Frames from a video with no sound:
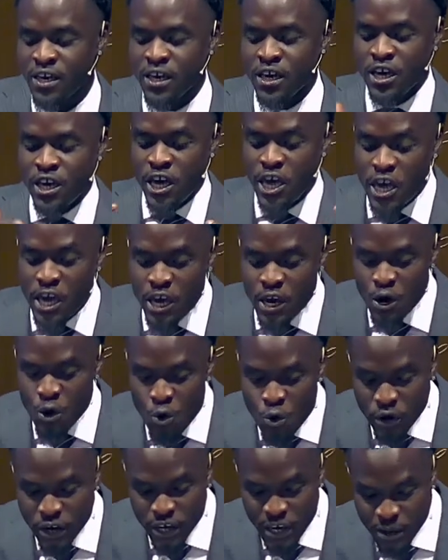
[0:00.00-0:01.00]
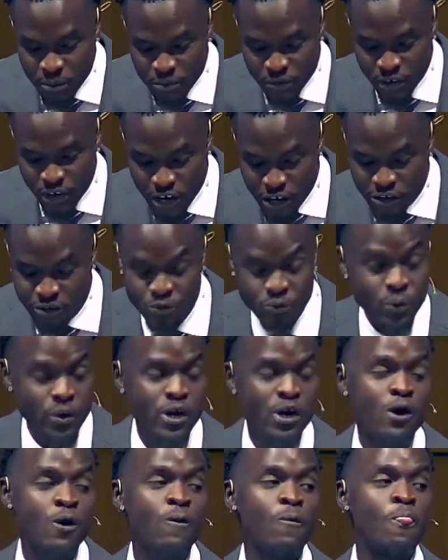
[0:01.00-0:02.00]
he who keeps
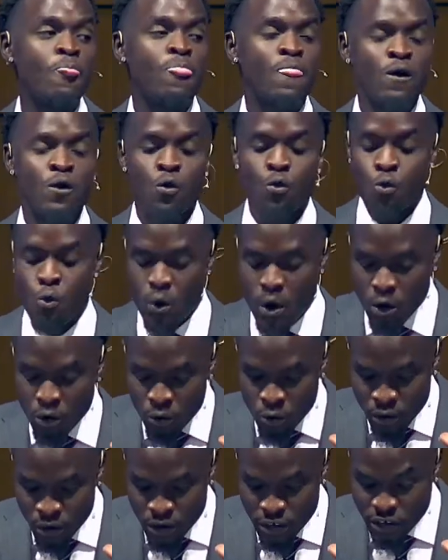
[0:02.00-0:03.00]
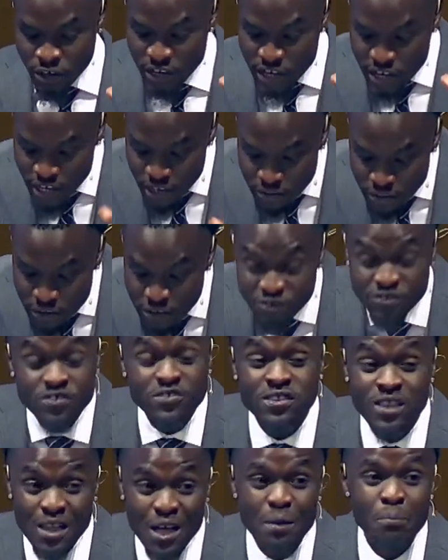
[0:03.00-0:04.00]
Israel will neither
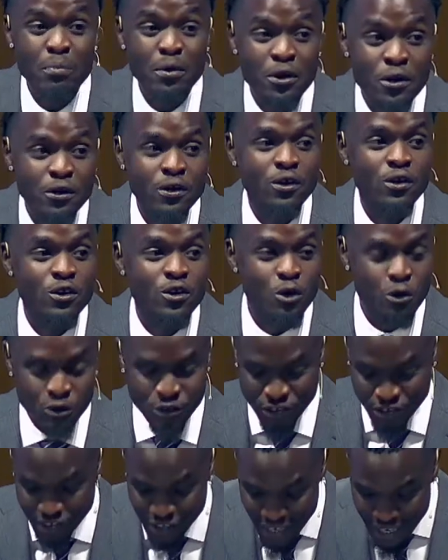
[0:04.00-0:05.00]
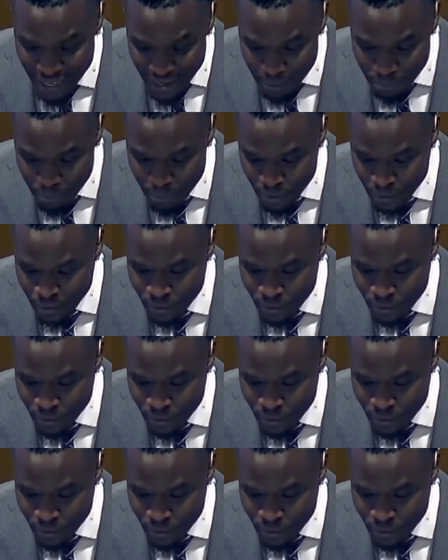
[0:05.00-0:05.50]
slumber nor sleep.